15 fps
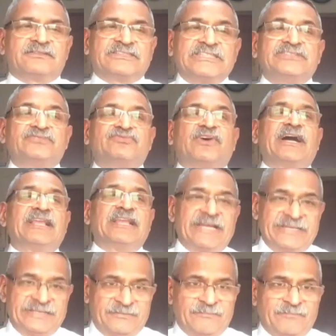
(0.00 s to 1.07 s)
ceasefire
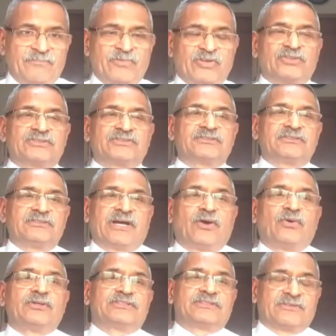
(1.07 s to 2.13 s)
line, because
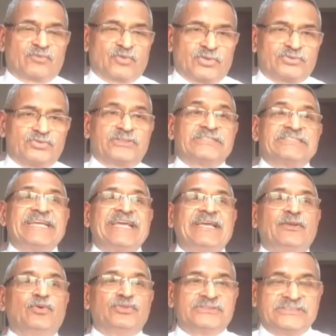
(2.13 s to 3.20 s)
now it is, of course, known as
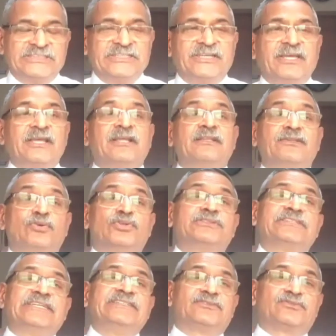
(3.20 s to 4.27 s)
the LOC.
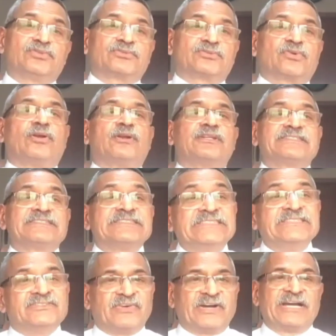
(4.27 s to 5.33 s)
Those days, it was called the
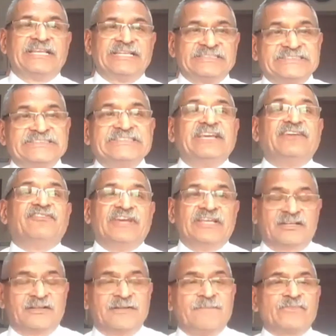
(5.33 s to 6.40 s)
ceasefire line,
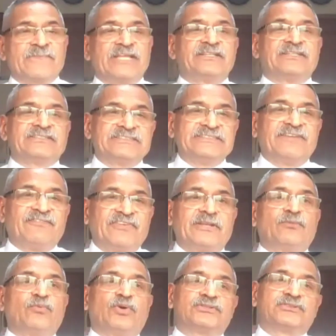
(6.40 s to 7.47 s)
CFL. And the
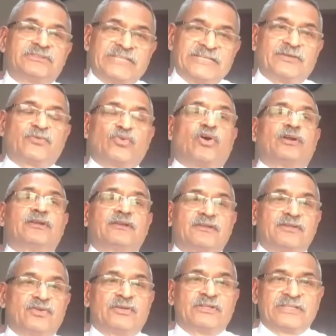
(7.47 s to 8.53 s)
CFL was then drawn
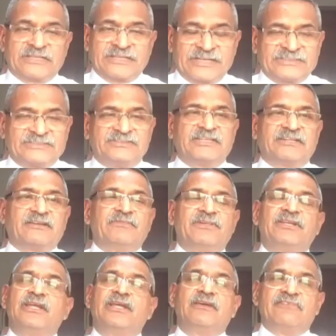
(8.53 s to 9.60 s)
during the Karachi
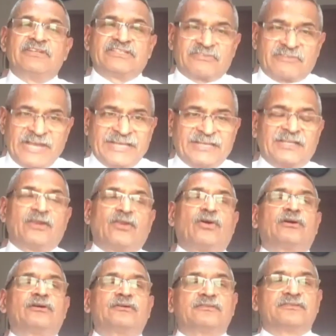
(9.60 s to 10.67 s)
Agreement, which ran
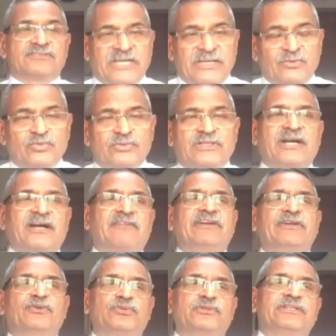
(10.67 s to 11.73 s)
along Chalunka,
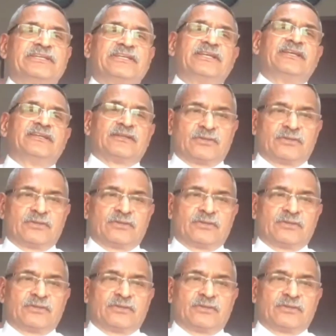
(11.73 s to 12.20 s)
went to the